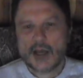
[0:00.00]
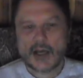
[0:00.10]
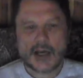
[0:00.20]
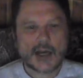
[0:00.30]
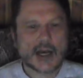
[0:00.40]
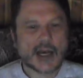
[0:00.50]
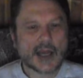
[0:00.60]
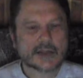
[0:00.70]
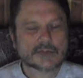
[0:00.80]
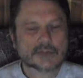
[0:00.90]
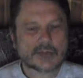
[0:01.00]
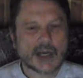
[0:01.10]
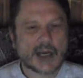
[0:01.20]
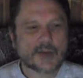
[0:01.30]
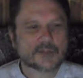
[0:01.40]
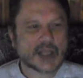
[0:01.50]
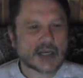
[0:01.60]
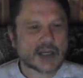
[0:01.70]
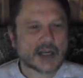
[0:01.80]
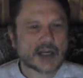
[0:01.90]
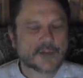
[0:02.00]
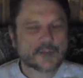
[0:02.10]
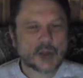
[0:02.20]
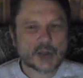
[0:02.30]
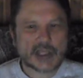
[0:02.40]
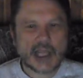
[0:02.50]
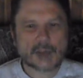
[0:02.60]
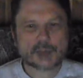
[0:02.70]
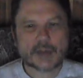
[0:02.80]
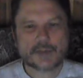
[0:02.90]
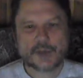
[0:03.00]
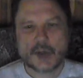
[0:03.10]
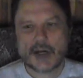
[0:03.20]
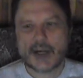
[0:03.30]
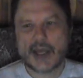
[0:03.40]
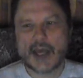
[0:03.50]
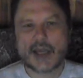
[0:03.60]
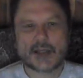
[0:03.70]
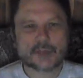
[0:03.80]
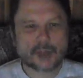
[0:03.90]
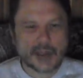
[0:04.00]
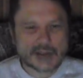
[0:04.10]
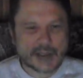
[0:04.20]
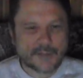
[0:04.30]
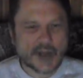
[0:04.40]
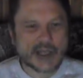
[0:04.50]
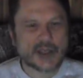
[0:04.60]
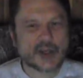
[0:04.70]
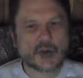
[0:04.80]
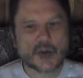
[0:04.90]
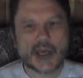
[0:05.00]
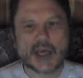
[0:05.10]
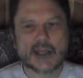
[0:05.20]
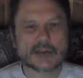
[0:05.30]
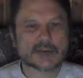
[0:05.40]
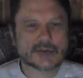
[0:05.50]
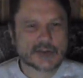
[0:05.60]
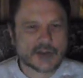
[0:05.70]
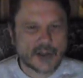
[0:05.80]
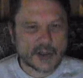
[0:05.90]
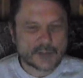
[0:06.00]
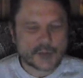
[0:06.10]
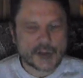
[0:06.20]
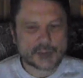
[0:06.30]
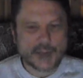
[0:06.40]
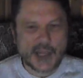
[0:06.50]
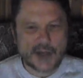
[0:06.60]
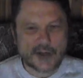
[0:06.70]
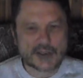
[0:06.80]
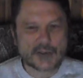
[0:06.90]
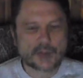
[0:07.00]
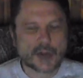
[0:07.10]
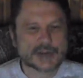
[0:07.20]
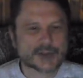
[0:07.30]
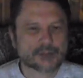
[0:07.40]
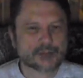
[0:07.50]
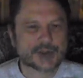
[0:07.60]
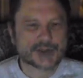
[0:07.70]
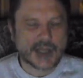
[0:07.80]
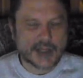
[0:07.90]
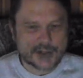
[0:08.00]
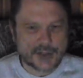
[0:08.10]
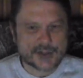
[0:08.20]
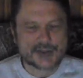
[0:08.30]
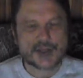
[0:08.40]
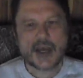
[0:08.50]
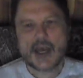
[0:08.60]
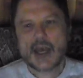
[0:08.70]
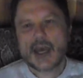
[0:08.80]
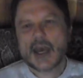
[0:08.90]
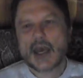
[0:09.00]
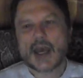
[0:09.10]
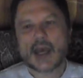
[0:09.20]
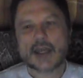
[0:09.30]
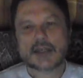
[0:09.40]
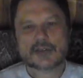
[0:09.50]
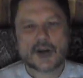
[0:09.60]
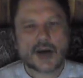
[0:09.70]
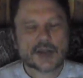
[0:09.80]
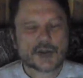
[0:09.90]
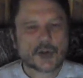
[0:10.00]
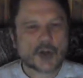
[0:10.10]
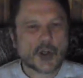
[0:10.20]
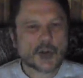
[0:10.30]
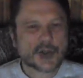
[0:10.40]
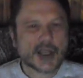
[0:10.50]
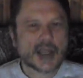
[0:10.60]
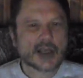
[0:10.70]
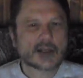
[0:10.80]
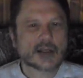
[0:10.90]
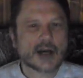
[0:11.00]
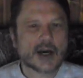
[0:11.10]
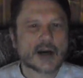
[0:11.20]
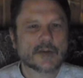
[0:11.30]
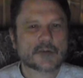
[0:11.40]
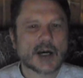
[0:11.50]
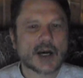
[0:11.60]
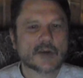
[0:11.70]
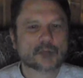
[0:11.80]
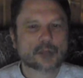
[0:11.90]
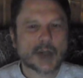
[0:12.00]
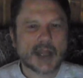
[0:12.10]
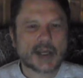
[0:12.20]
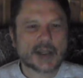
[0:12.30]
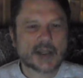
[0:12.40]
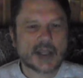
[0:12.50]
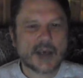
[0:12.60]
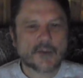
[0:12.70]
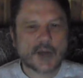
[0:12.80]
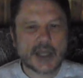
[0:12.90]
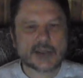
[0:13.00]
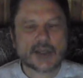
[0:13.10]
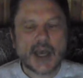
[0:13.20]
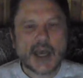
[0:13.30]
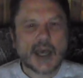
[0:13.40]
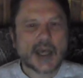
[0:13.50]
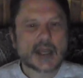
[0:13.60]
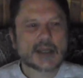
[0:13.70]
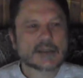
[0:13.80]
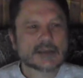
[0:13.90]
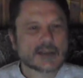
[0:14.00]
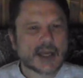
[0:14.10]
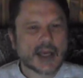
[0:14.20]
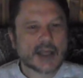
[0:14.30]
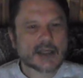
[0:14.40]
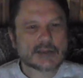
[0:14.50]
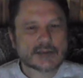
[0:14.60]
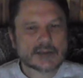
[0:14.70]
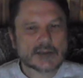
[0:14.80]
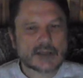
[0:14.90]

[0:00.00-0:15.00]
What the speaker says: I've done it a few times before and booked a venue and looked for speakers and presenters and gone through the whole thing of planning the event and